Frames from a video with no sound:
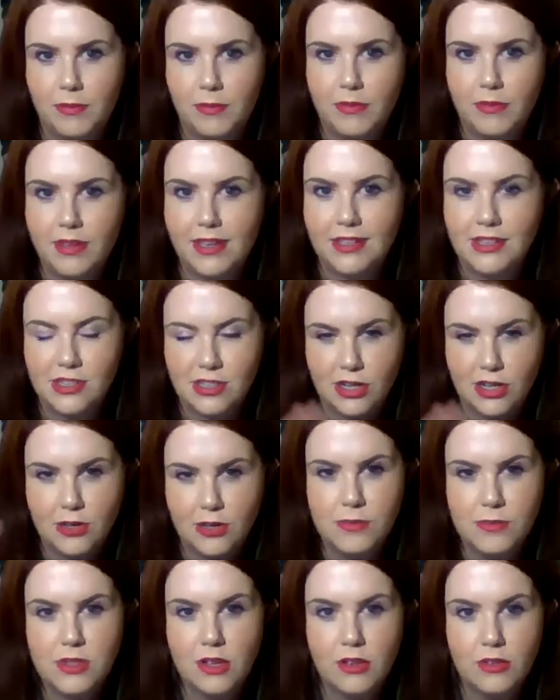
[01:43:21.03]
them in
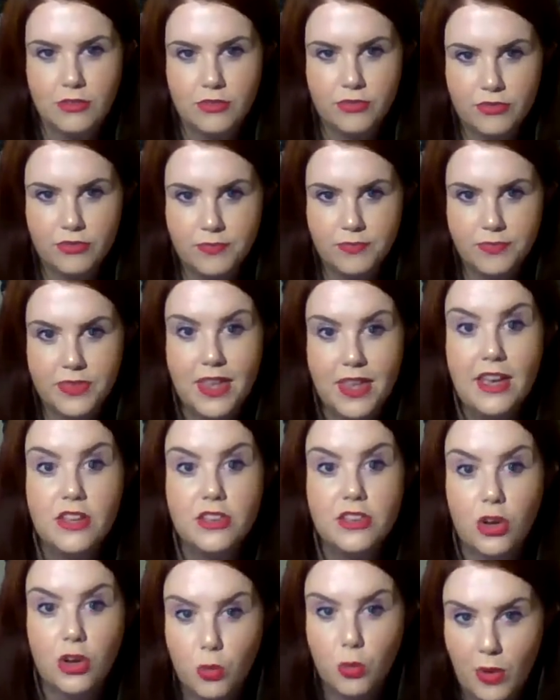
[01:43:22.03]
terms of
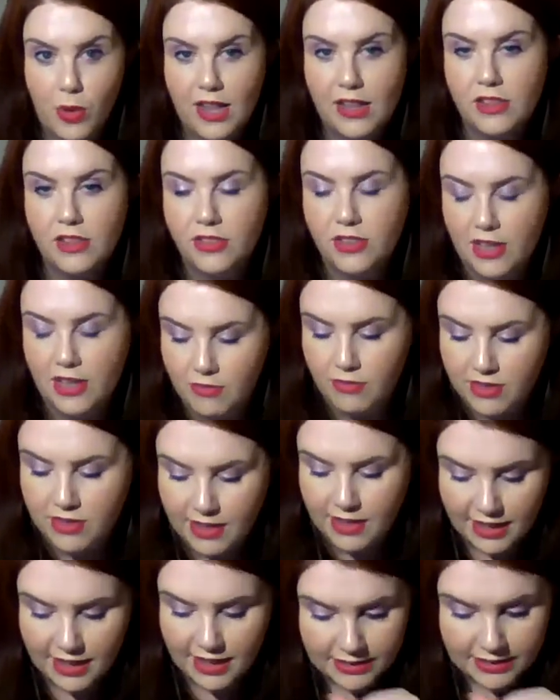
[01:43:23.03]
their wealth and
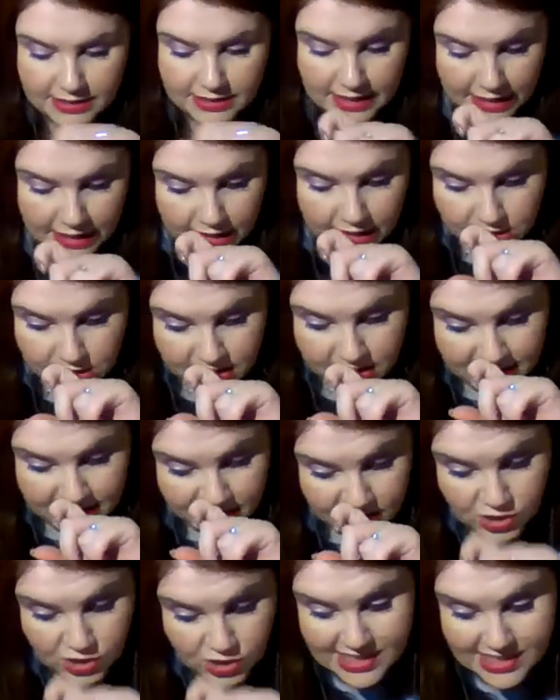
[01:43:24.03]
everything? And just
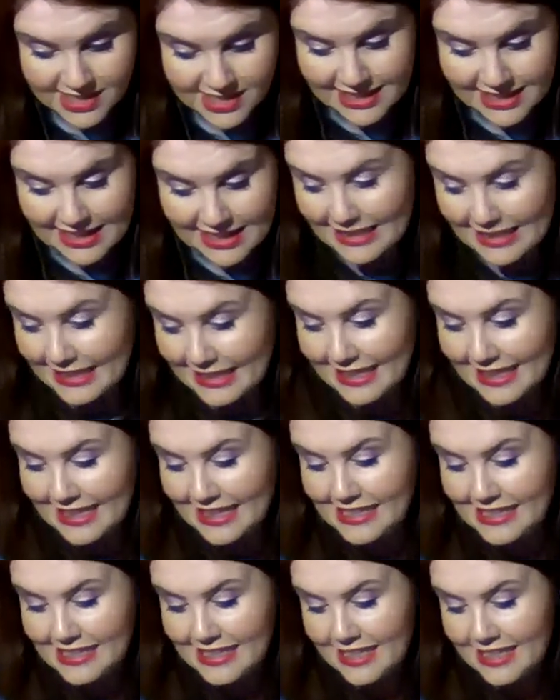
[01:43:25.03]
interesting, like
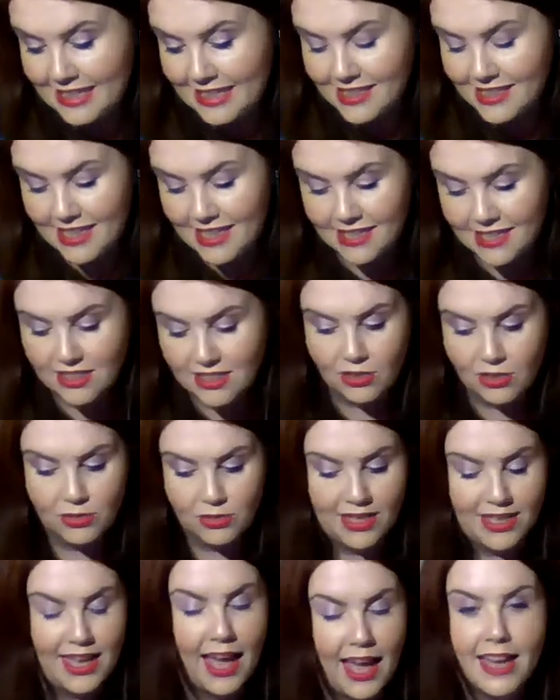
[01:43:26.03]
he says,
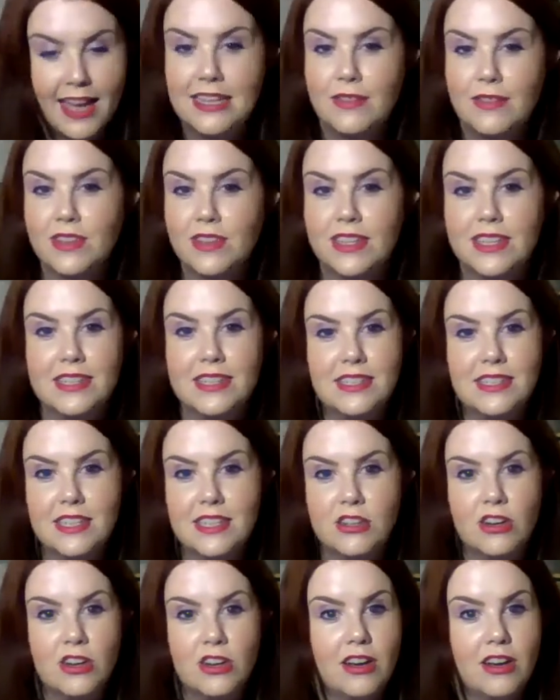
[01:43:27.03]
he can't even
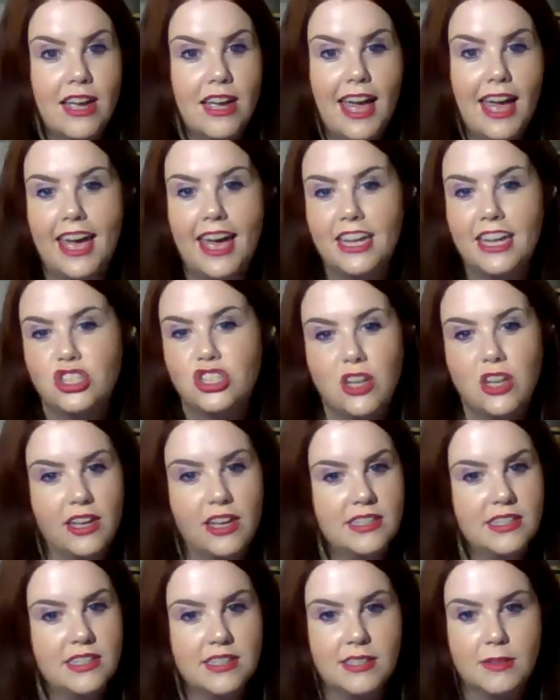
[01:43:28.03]
consider hedge
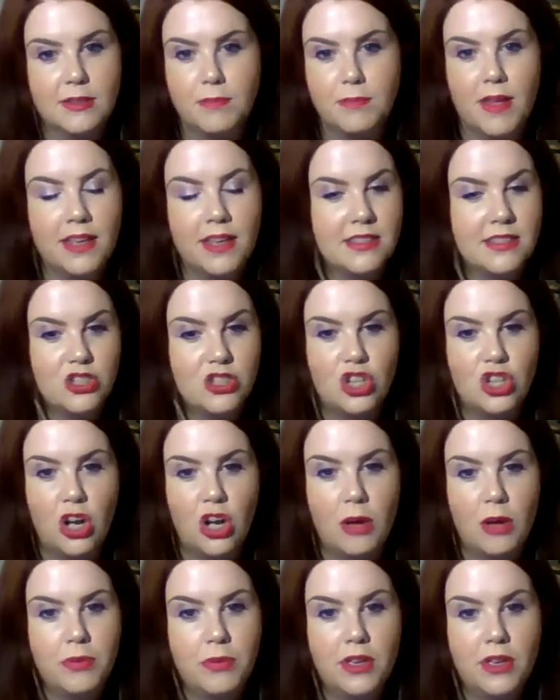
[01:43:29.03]
knight as a
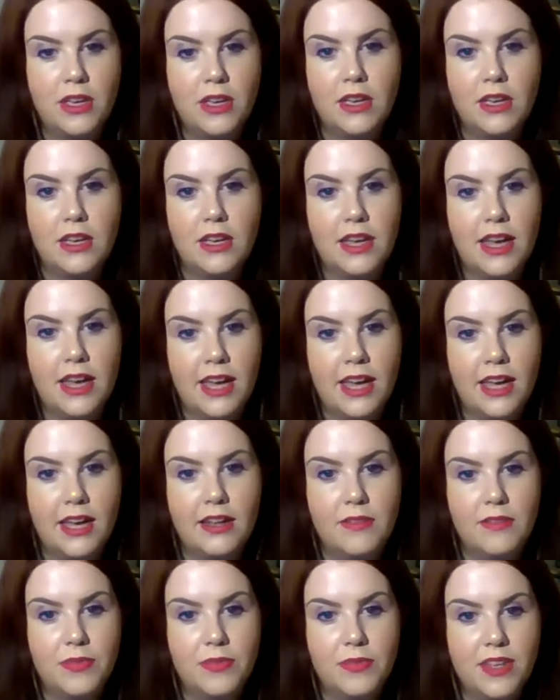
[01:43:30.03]
job.
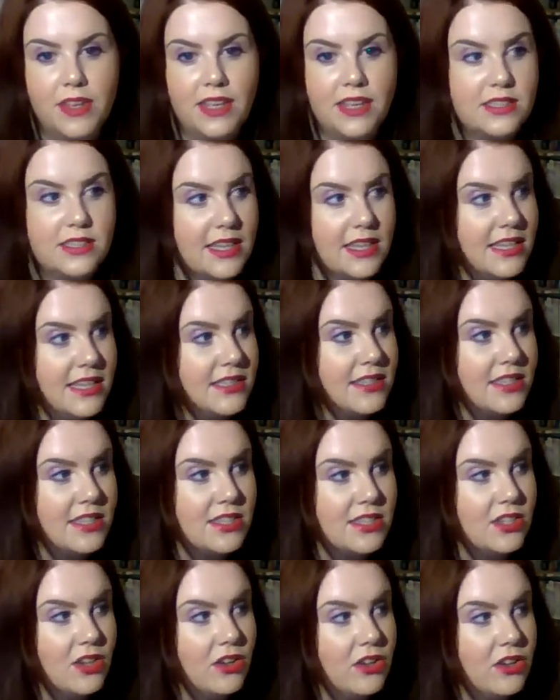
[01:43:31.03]
He's the
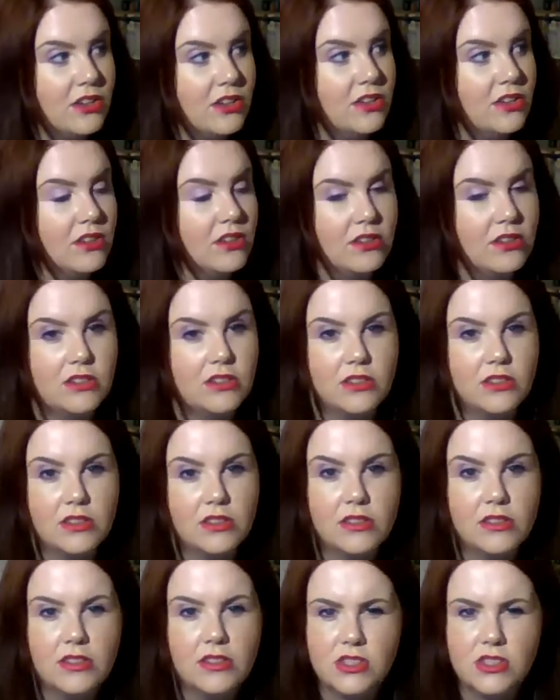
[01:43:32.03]
son.
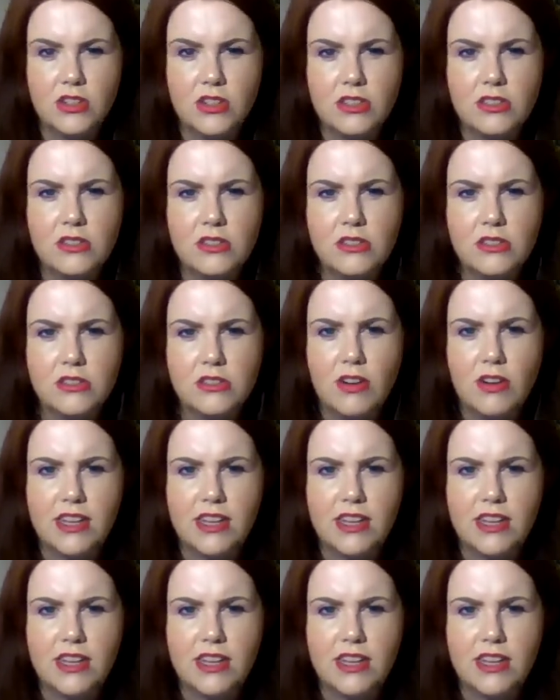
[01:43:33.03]
They're